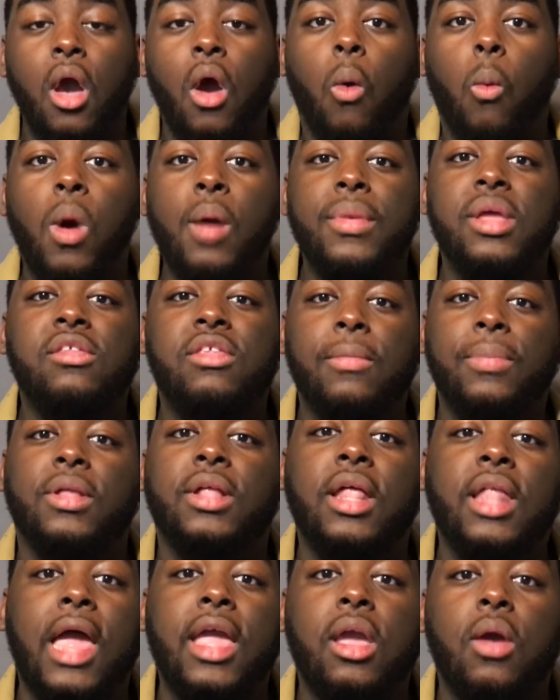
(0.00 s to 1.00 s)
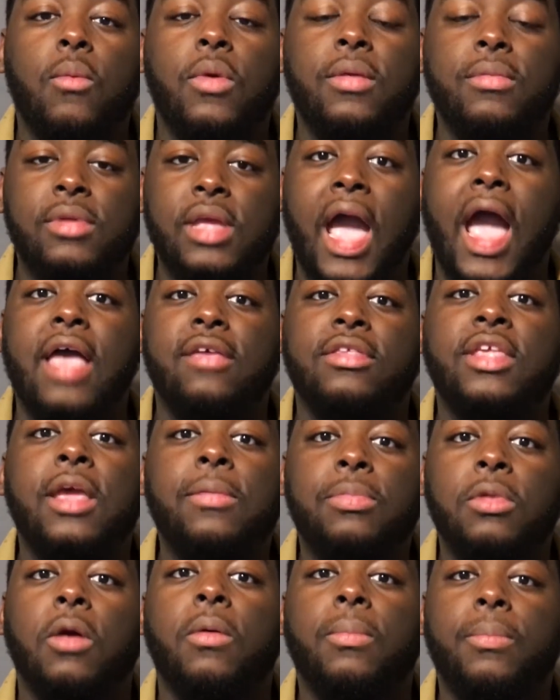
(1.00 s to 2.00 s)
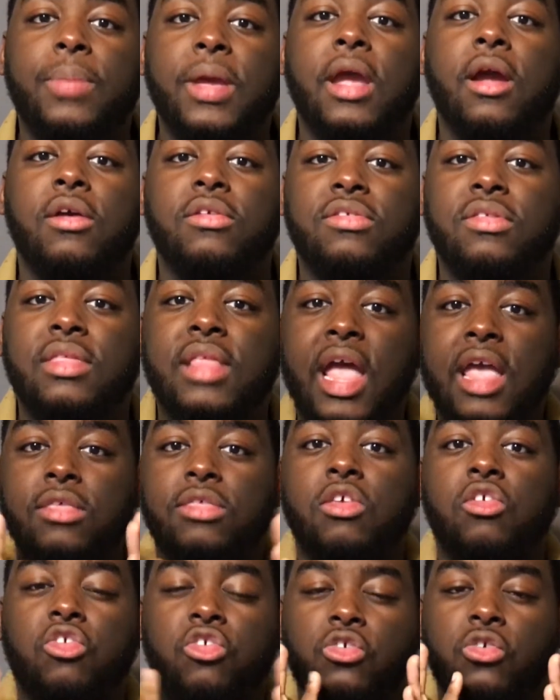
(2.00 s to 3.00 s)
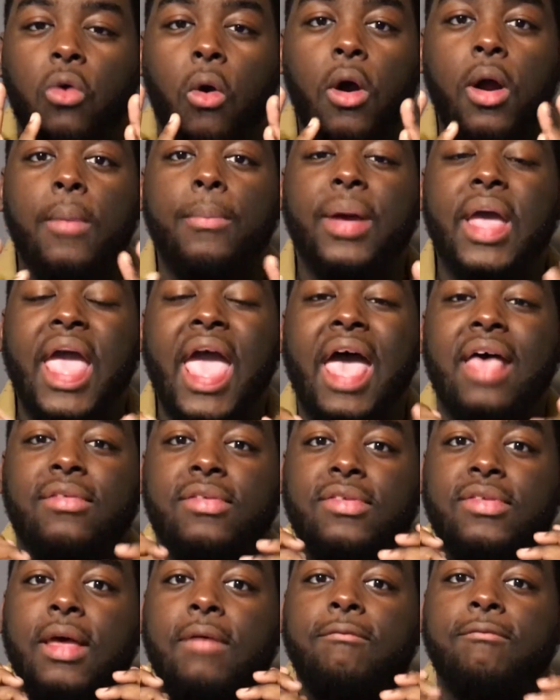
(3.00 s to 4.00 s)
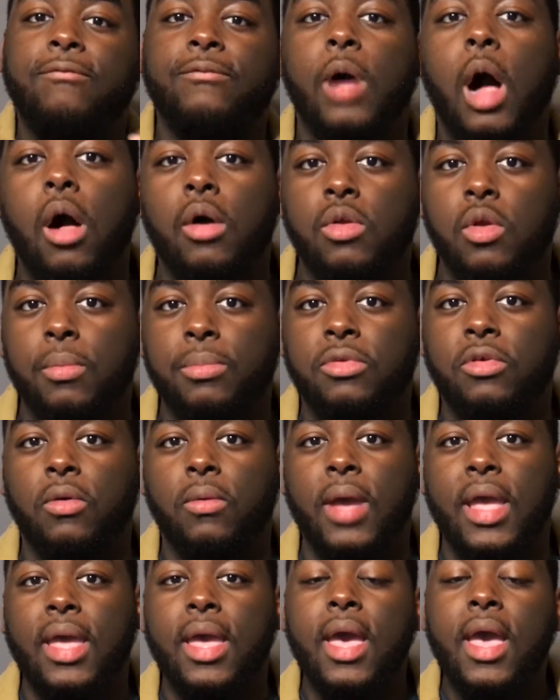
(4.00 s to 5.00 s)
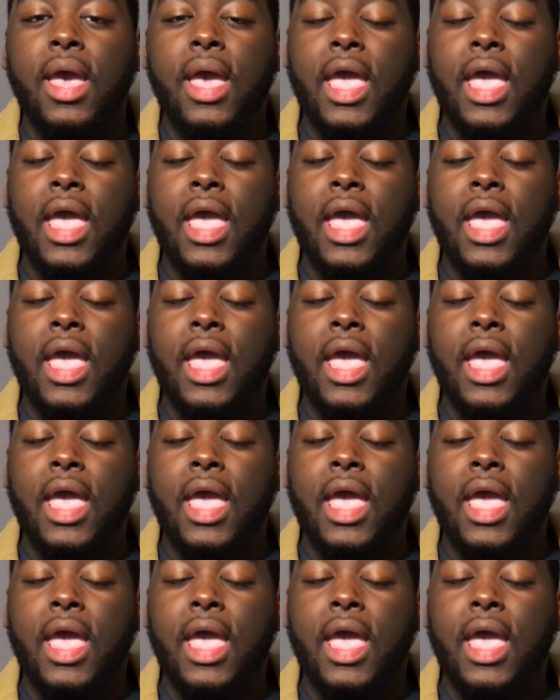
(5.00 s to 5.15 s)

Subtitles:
Women typically like it when guys keep their beards nice and short, but has some volume to it.